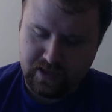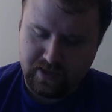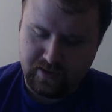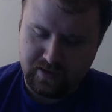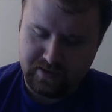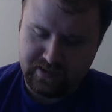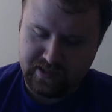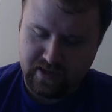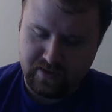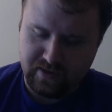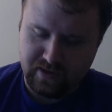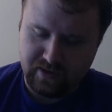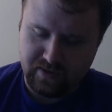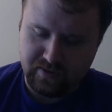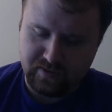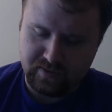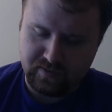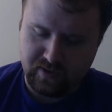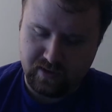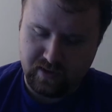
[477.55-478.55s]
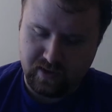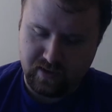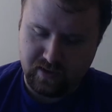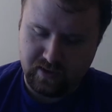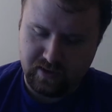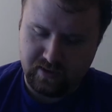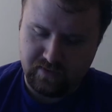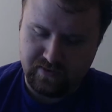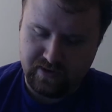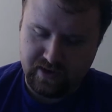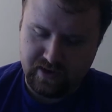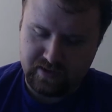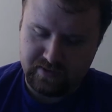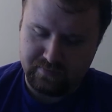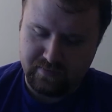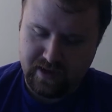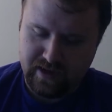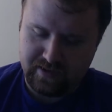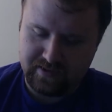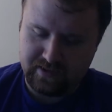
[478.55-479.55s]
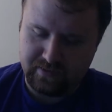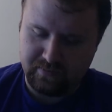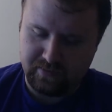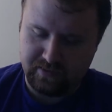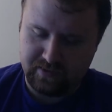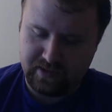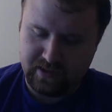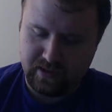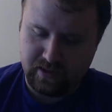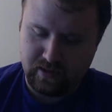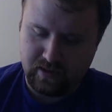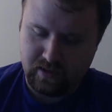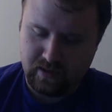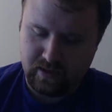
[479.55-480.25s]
See how it goes with all the various math symbols here.